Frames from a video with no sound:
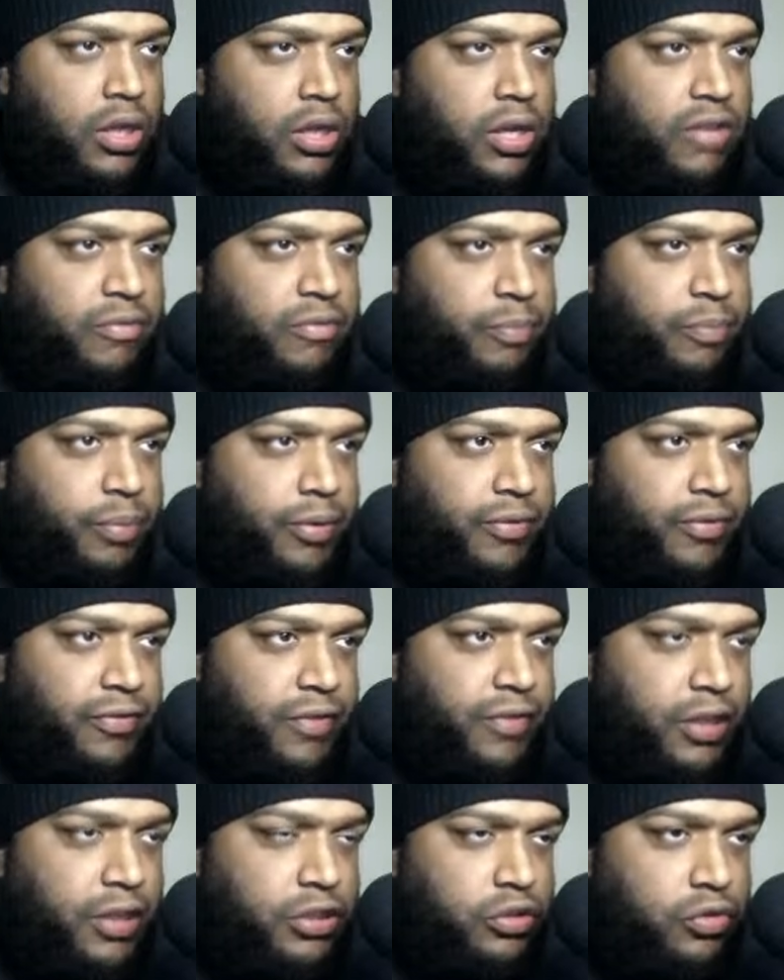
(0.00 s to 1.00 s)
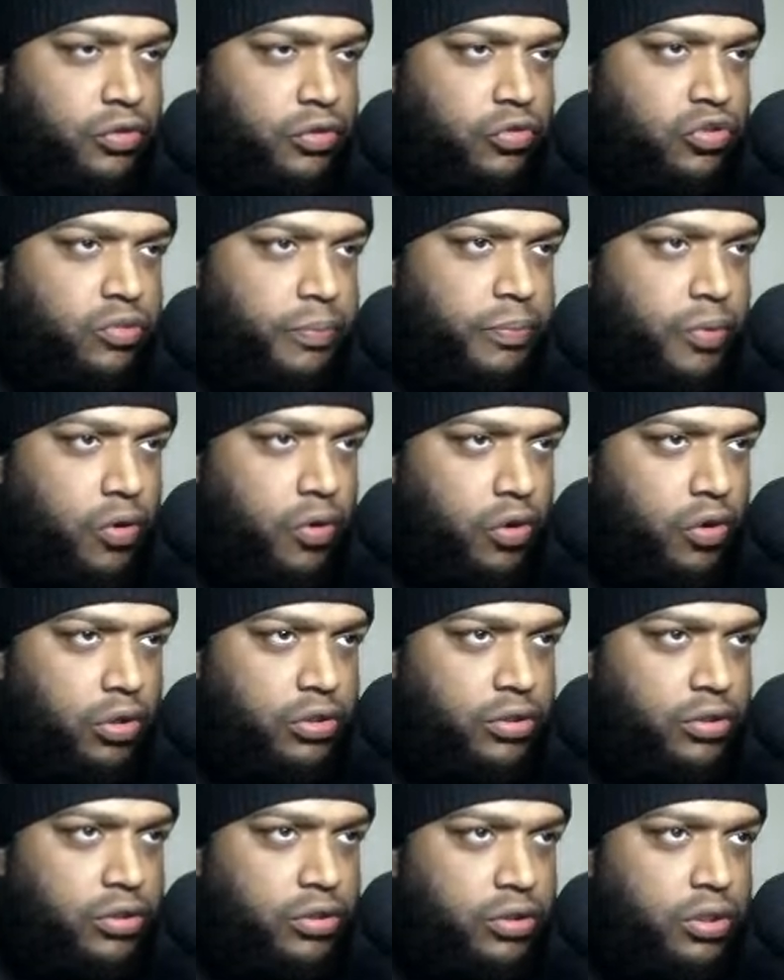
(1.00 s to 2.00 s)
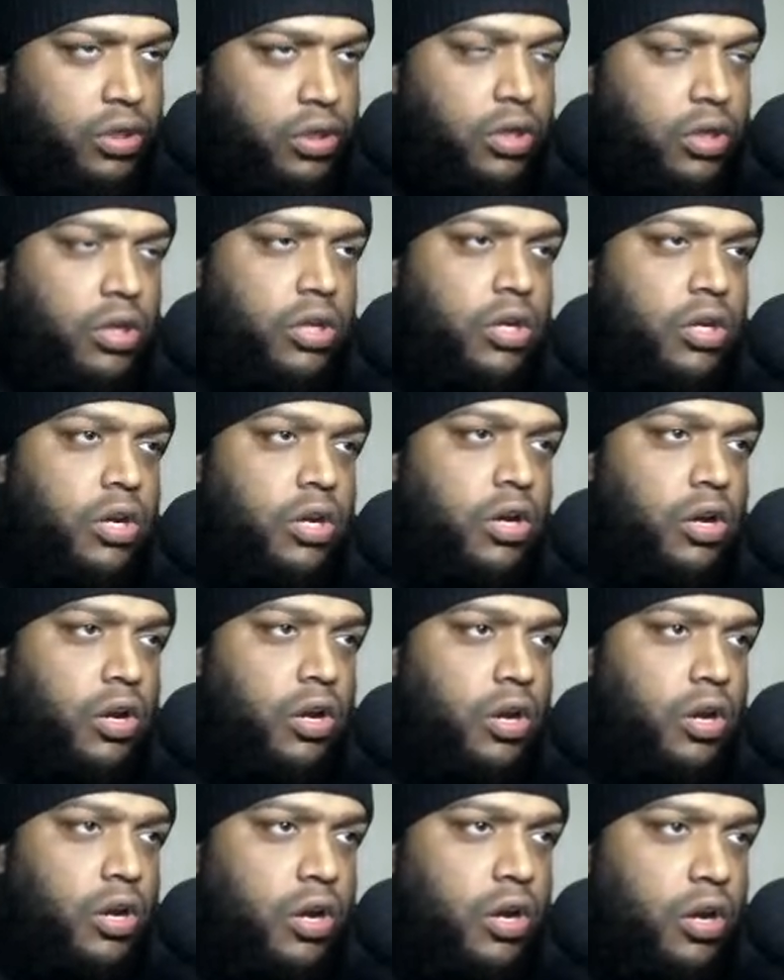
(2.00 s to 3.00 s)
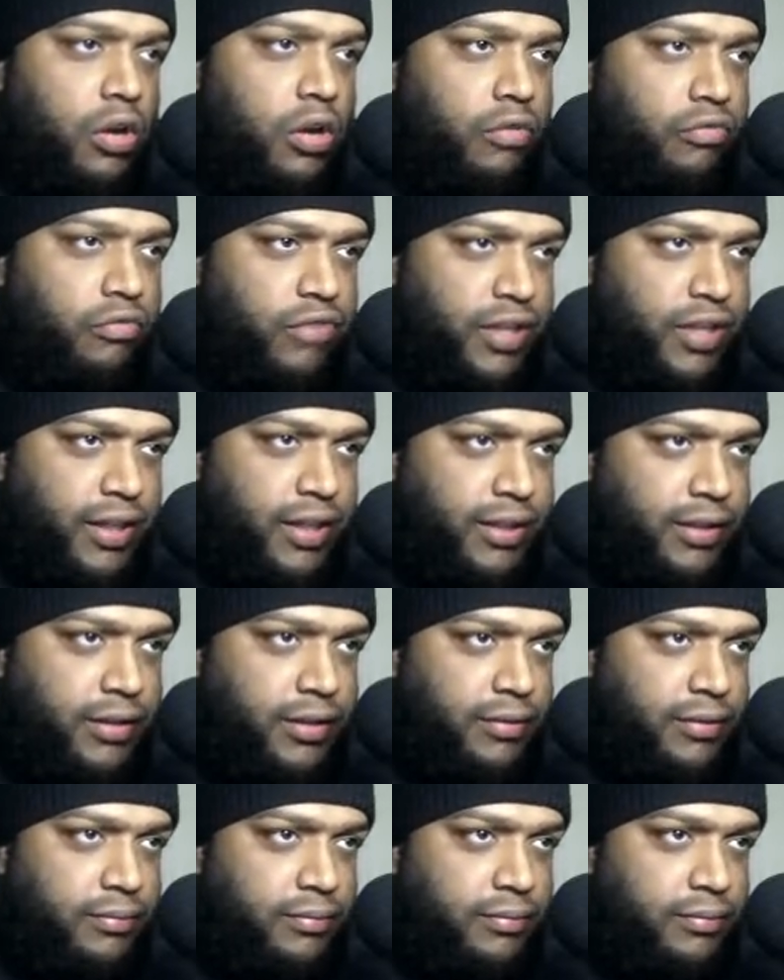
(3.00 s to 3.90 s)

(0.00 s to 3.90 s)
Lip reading: if professional sports are rigged.